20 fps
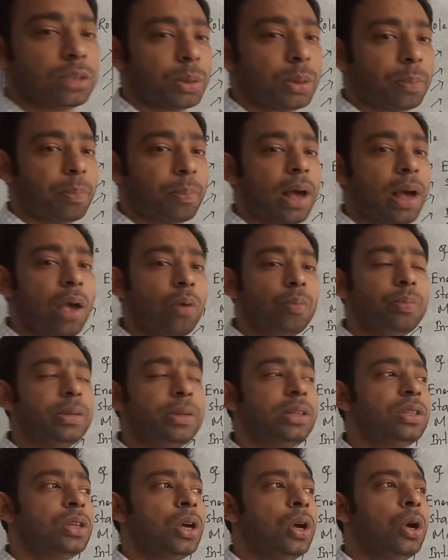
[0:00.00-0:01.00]
but biome
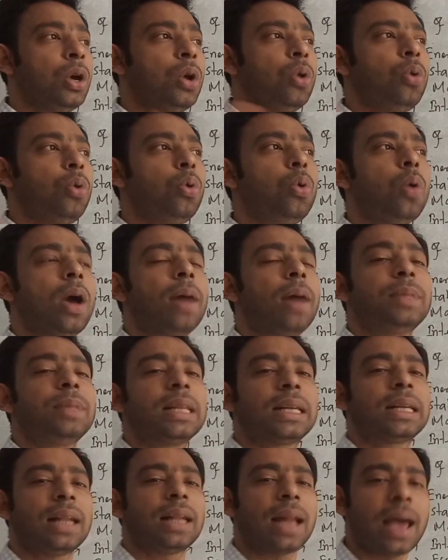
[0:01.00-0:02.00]
means who have
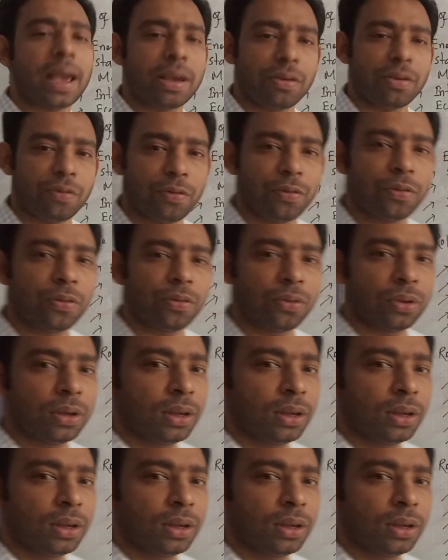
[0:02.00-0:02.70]
that life.